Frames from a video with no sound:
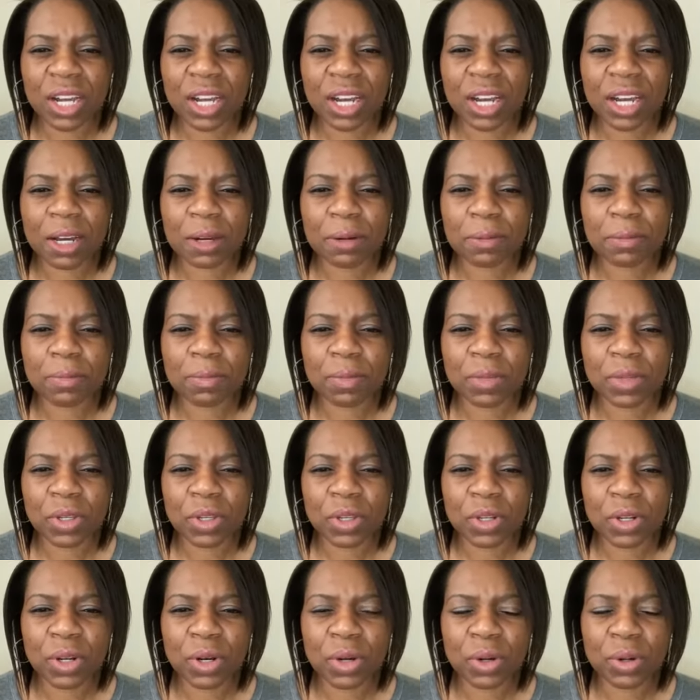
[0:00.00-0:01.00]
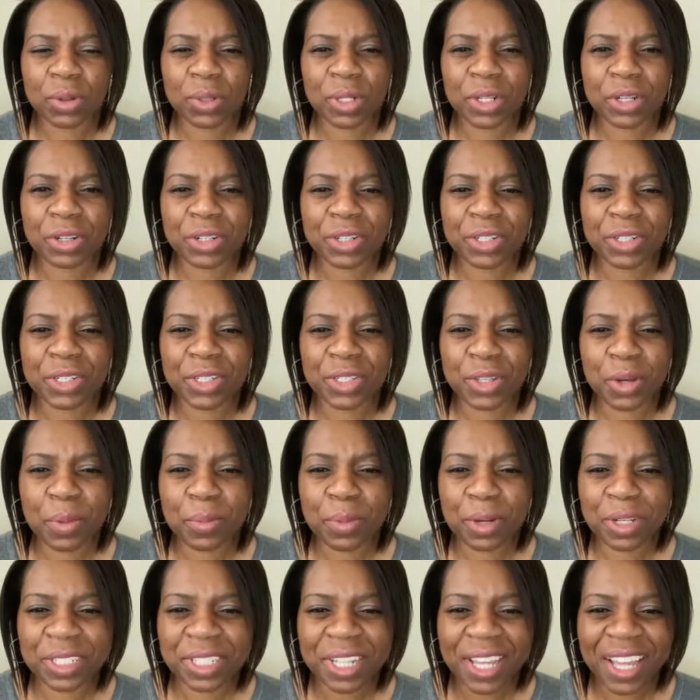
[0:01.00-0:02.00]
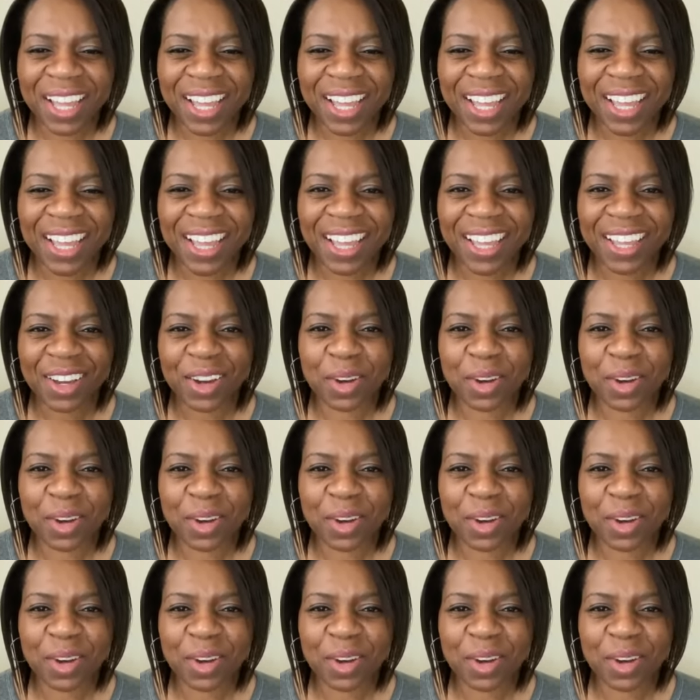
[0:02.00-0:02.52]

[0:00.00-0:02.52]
Um, you know, there is so much, hey,